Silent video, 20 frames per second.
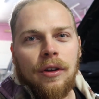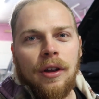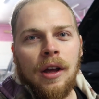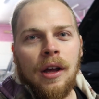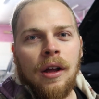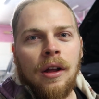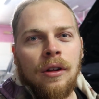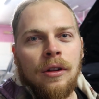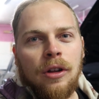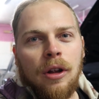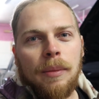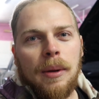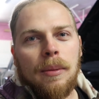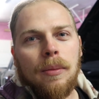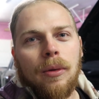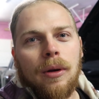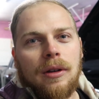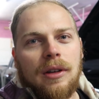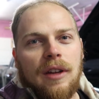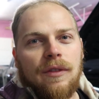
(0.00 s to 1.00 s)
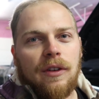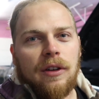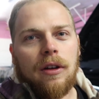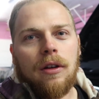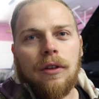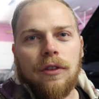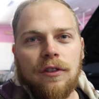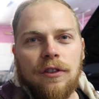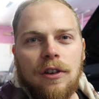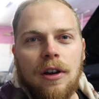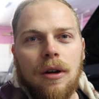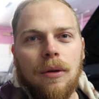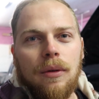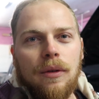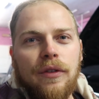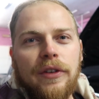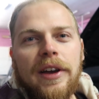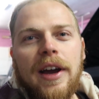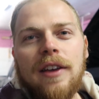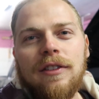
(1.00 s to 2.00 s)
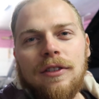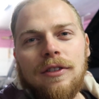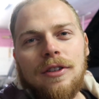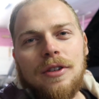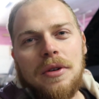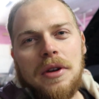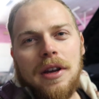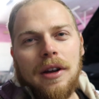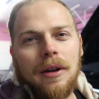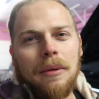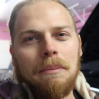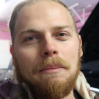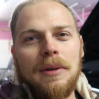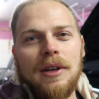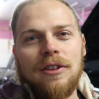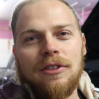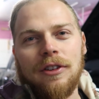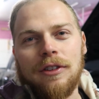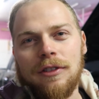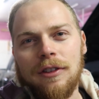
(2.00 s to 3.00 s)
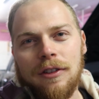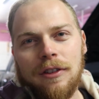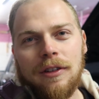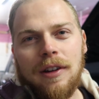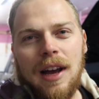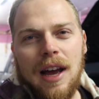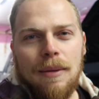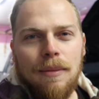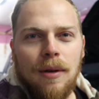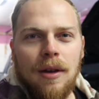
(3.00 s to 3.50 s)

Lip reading: A little bit more difficult. So if you guys are new here, be sure to subscribe.